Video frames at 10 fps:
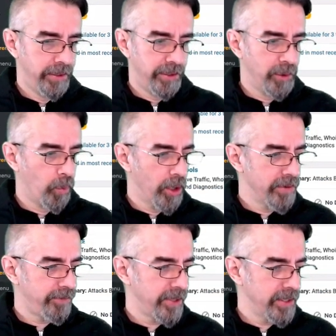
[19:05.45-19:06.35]
your
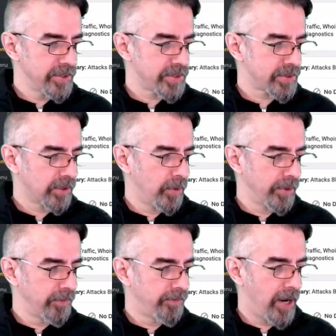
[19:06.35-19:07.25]
WordFence, go
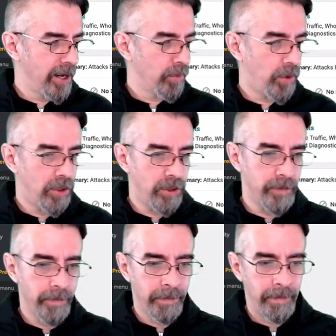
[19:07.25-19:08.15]
under firewall,